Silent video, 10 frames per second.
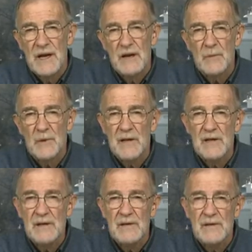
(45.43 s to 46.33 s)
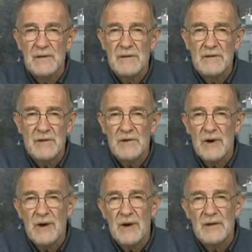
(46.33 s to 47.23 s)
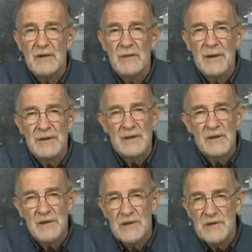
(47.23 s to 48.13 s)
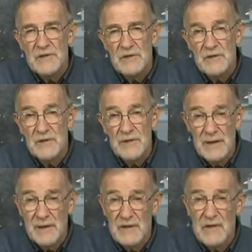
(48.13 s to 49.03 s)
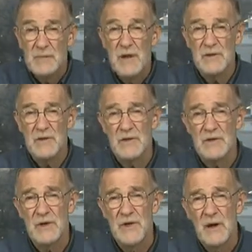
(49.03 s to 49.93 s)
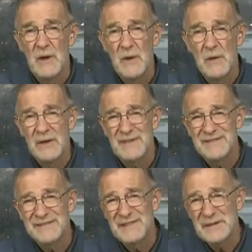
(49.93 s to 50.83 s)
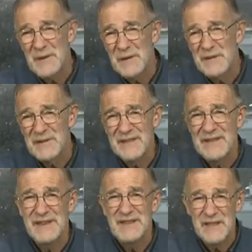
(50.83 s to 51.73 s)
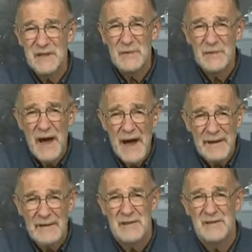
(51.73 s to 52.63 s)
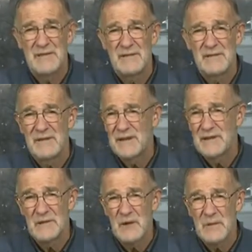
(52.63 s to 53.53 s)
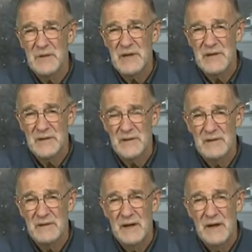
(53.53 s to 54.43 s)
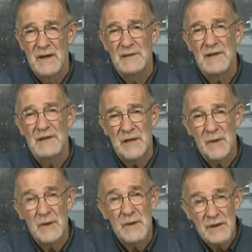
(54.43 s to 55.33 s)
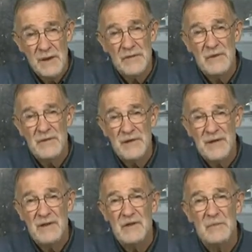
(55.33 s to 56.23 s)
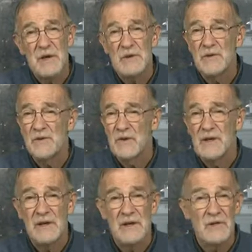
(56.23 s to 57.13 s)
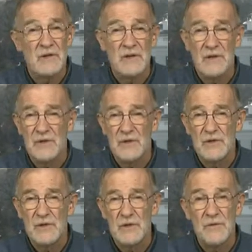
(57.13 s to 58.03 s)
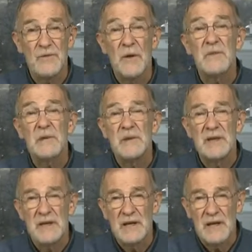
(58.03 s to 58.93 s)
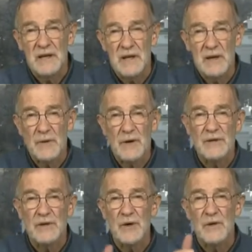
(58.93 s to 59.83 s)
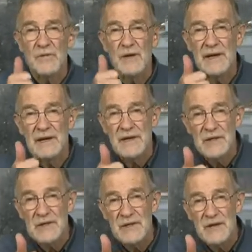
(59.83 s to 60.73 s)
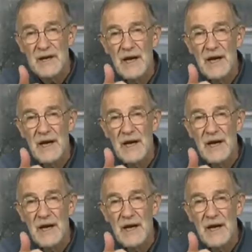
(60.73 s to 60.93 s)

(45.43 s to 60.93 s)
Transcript: And when I hear the talk about increasing surveillance measures, well, you know, it is fact, not interpretation, that there were enough surveillance measures against these two from the beginning. They were on the no-fly list.